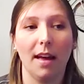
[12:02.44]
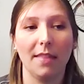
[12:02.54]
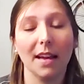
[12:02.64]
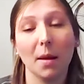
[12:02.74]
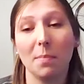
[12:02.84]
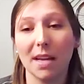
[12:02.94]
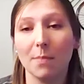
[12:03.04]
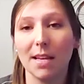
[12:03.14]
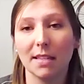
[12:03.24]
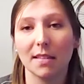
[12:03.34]
I think a
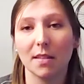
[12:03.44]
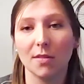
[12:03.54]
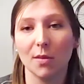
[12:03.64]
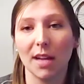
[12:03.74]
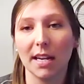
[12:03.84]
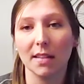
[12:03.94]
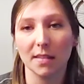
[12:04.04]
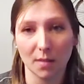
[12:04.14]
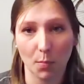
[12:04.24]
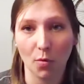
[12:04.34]
big piece is also getting
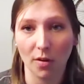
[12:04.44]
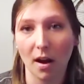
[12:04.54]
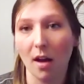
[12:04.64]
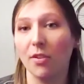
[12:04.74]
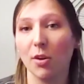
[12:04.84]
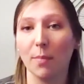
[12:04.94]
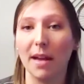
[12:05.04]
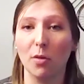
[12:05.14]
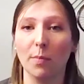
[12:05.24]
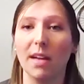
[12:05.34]
the support of your
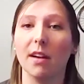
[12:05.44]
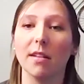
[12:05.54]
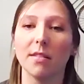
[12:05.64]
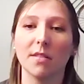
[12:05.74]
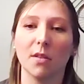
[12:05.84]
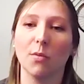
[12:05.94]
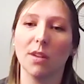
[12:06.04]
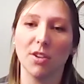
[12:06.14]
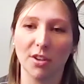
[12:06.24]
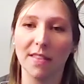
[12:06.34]
male peers. So
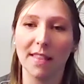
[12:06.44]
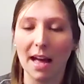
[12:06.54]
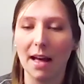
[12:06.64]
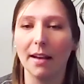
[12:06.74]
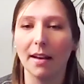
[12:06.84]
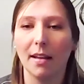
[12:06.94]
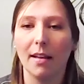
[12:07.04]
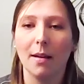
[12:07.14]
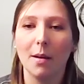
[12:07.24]
when you're in that mm-hmm.